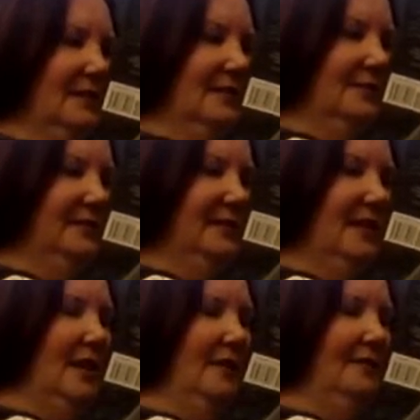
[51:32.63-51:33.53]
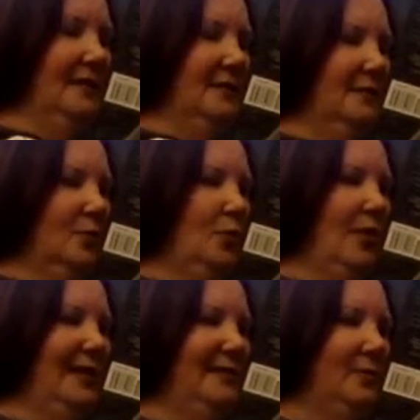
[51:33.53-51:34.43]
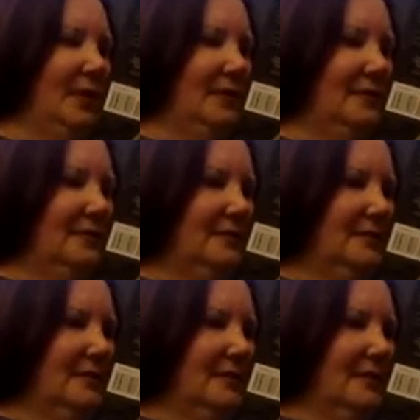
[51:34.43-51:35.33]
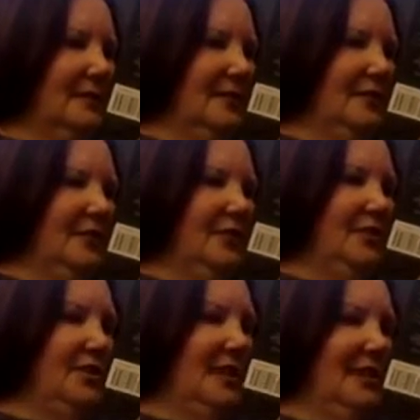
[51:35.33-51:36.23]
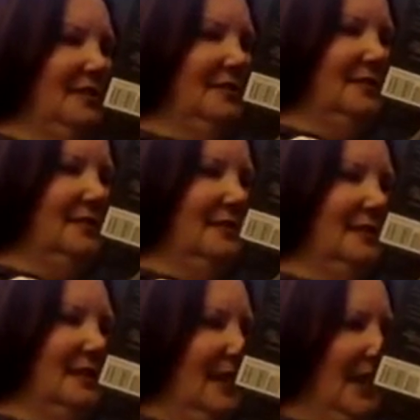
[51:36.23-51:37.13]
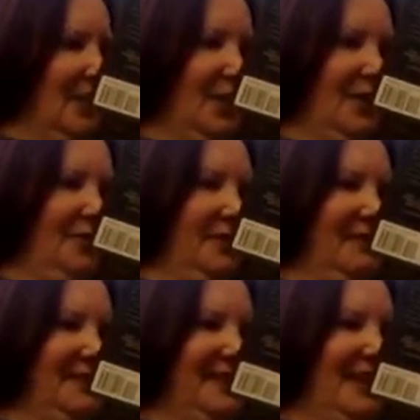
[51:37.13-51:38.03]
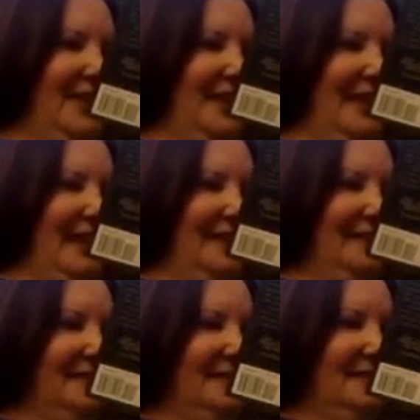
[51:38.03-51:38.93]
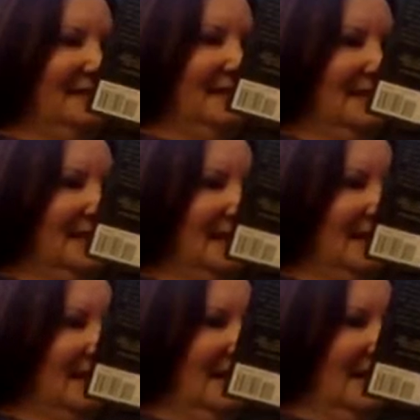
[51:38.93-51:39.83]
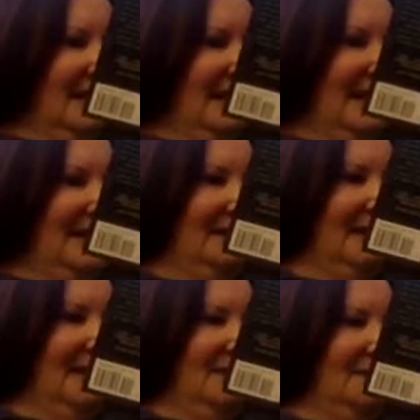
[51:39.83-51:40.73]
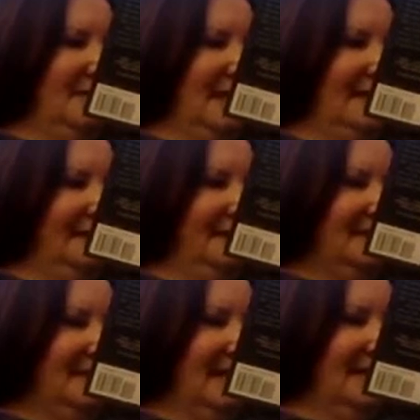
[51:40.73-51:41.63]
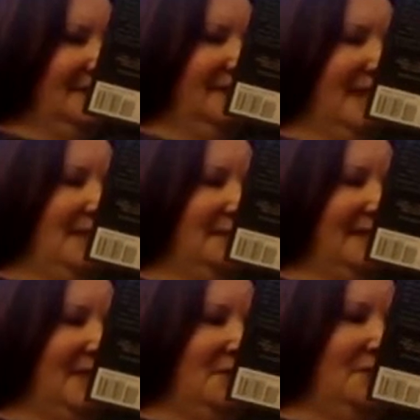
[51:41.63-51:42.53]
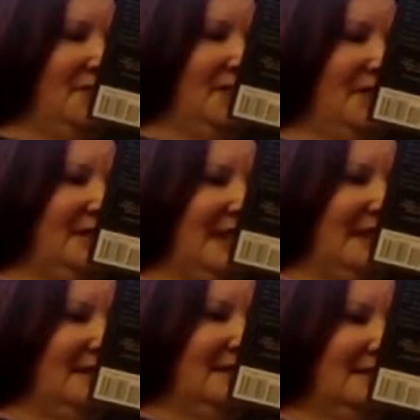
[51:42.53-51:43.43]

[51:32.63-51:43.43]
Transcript: There was a coffin, white as white, for a child, and we all felt scared, I guess. It had a layer of dust, and the flowers on it were very dead.